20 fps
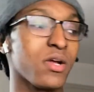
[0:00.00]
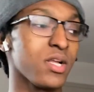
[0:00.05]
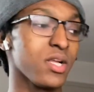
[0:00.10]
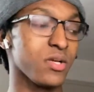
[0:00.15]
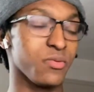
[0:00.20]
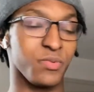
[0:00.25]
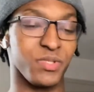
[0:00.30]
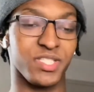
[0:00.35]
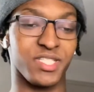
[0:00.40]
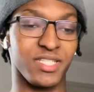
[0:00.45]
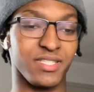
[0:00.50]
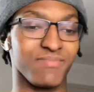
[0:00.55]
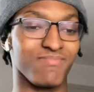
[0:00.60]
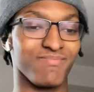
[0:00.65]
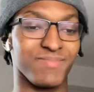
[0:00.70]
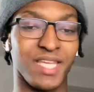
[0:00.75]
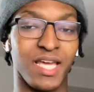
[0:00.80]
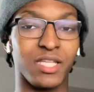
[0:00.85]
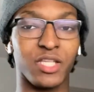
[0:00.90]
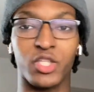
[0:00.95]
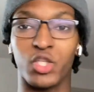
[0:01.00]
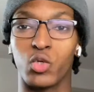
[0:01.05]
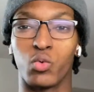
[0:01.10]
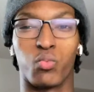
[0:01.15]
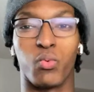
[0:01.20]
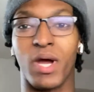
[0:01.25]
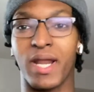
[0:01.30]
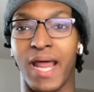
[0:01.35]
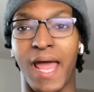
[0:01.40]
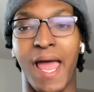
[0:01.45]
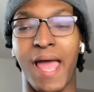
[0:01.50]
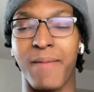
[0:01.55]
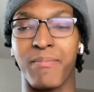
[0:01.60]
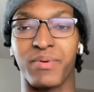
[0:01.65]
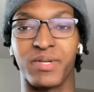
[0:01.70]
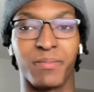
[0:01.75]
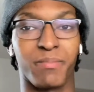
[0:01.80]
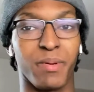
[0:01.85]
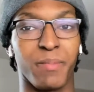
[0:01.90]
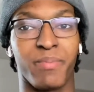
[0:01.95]
was just telling you what
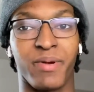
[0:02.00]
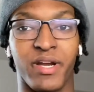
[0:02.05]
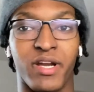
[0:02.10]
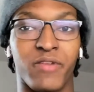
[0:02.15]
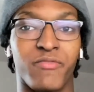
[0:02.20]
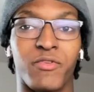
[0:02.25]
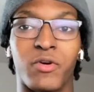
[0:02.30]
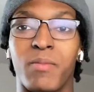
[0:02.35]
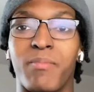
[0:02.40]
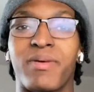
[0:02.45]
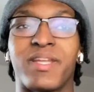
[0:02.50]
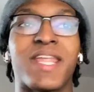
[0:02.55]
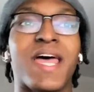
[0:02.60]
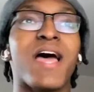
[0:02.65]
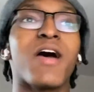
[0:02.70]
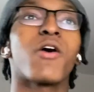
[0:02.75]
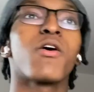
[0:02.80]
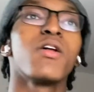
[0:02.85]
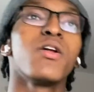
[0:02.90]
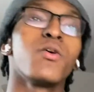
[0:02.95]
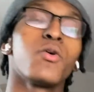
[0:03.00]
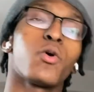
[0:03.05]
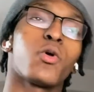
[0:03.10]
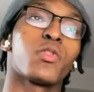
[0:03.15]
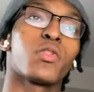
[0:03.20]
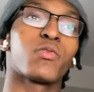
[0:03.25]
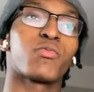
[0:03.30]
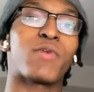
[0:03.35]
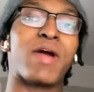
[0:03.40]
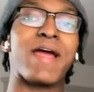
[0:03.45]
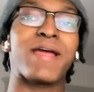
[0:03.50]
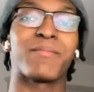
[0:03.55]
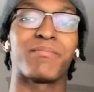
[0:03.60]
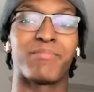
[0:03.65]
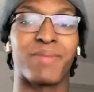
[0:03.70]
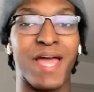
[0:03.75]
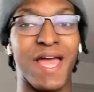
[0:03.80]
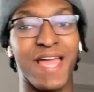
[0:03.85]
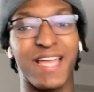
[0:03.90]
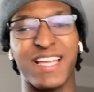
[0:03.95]
happened and preparing for it. But now on the ride
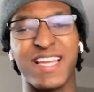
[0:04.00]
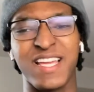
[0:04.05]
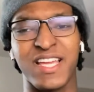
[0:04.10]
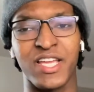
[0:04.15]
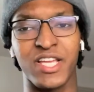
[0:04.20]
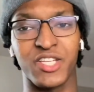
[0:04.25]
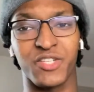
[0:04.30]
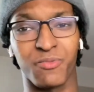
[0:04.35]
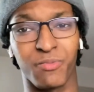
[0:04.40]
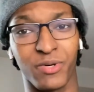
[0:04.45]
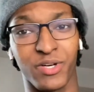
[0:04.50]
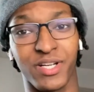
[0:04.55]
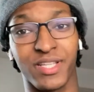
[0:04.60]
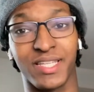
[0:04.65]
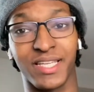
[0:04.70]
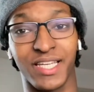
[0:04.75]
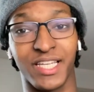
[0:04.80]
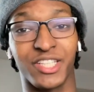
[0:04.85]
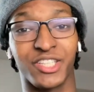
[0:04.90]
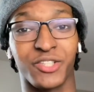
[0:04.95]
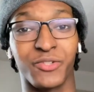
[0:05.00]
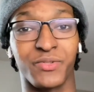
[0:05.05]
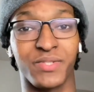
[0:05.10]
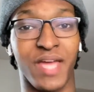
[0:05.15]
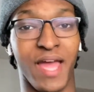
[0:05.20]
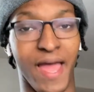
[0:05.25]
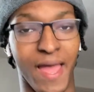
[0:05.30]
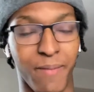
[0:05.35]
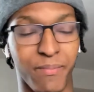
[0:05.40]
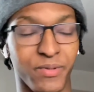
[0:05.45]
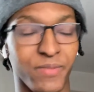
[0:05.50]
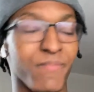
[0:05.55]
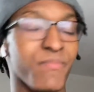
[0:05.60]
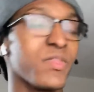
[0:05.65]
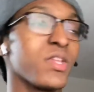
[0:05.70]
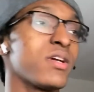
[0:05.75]
back is where the issues happen.